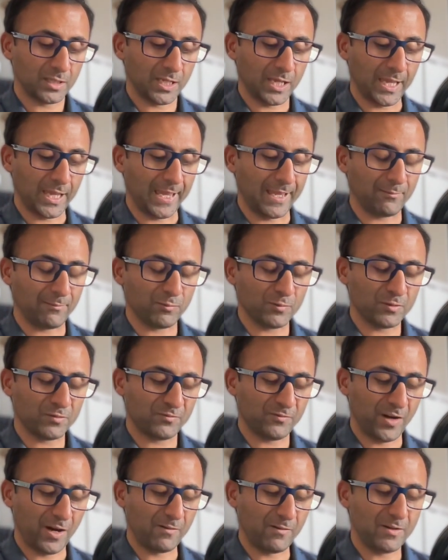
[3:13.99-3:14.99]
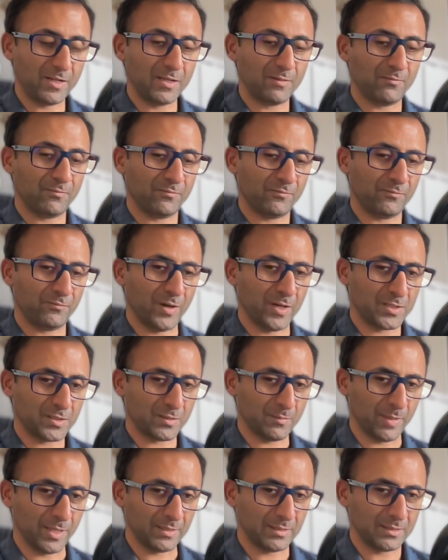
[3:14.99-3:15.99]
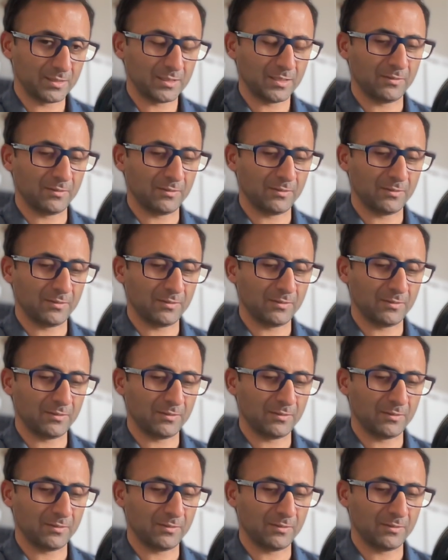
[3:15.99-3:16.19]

it was very regiment,